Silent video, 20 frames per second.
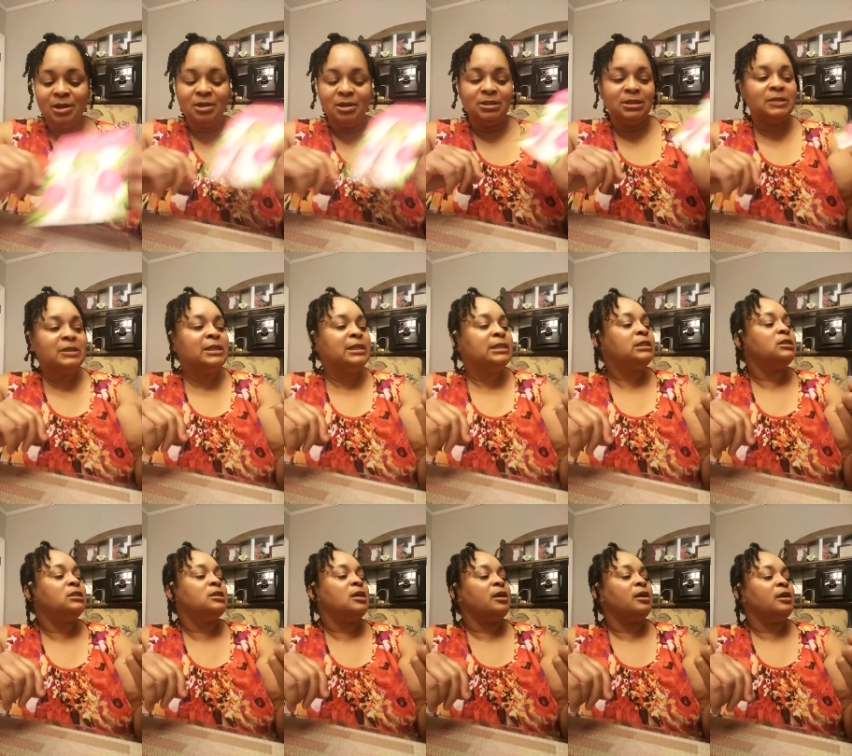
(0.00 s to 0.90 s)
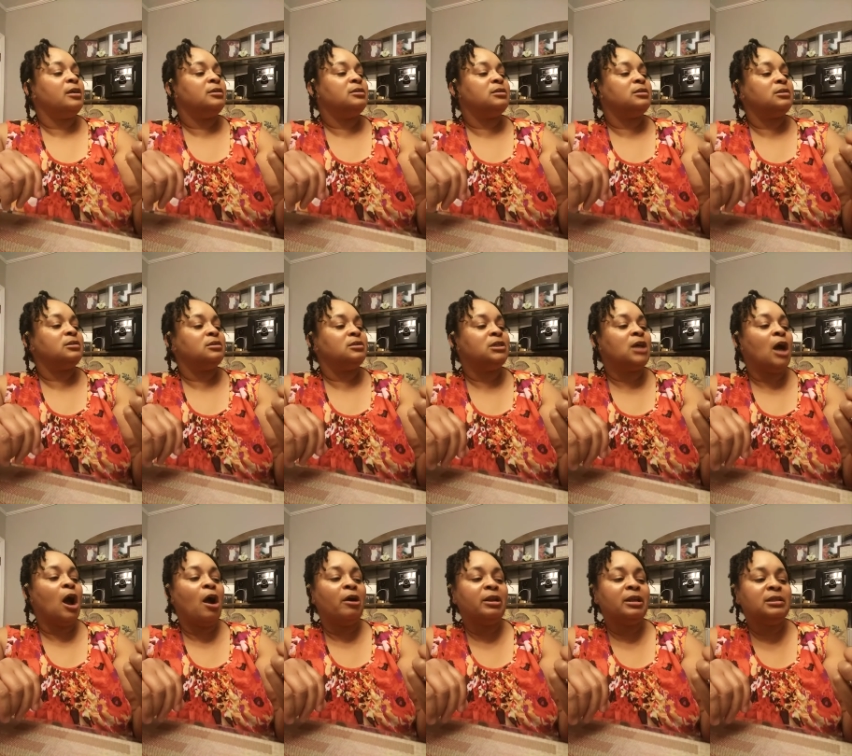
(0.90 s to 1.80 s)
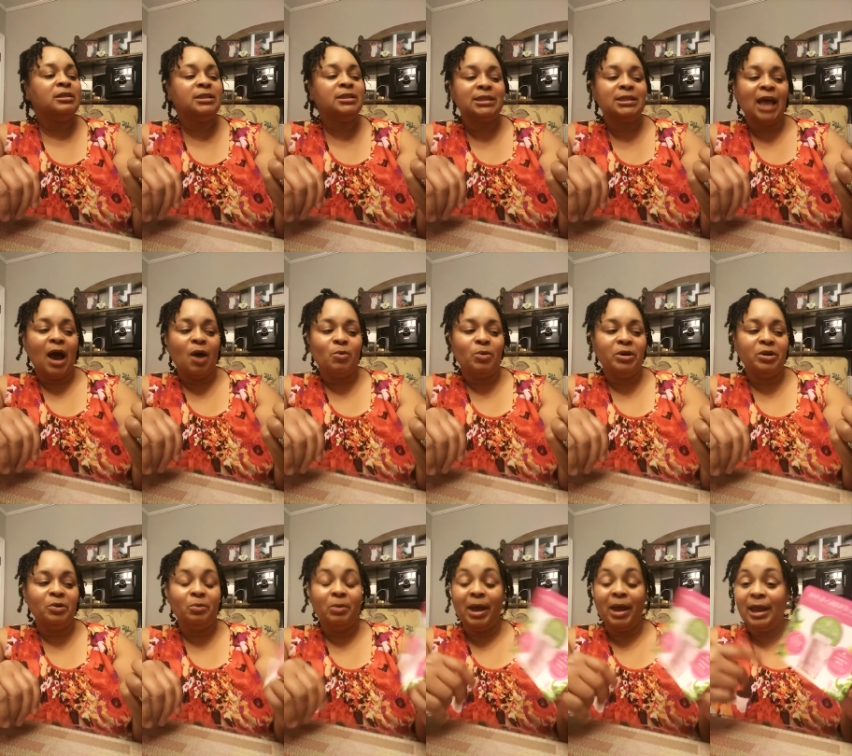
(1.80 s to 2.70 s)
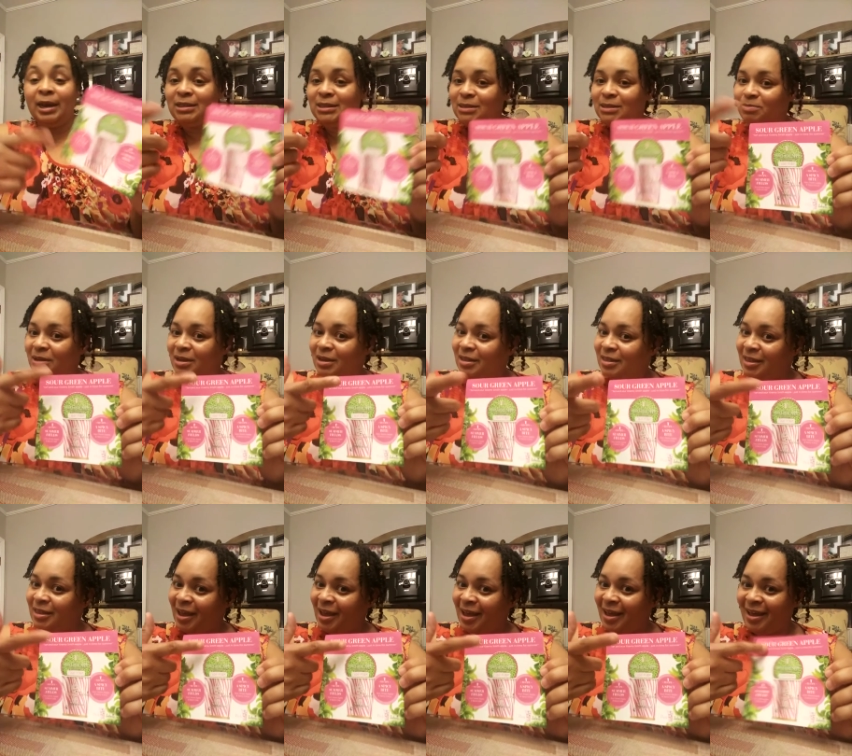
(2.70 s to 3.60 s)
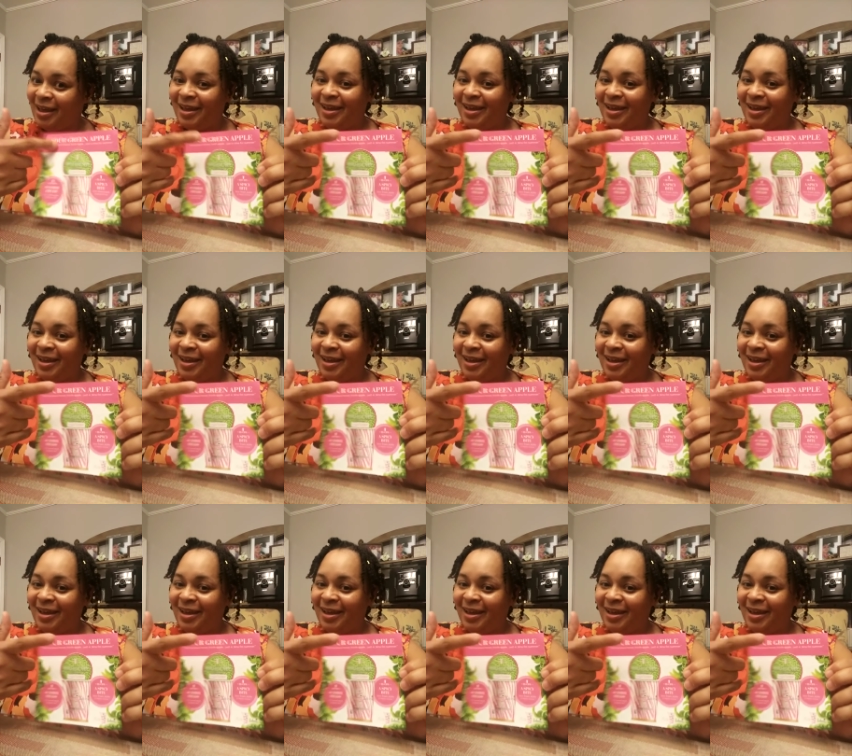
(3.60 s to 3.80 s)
So it says tart and sour Granny Smith. Yeah.